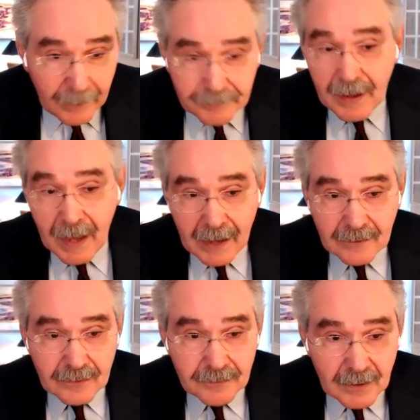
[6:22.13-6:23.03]
at the
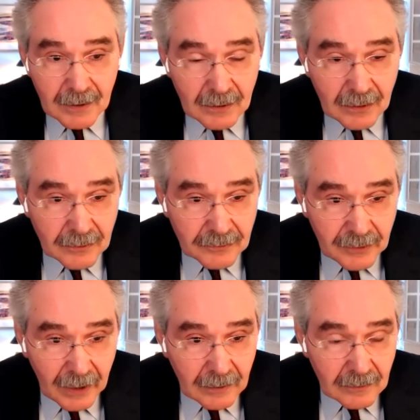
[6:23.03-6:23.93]
hands of the Indian
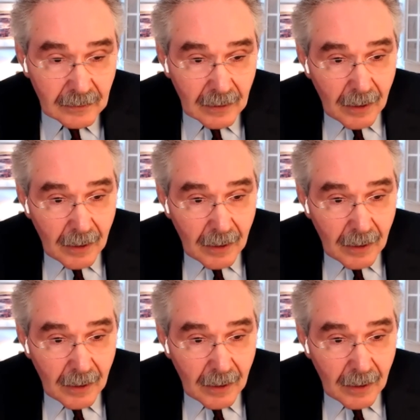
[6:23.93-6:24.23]
state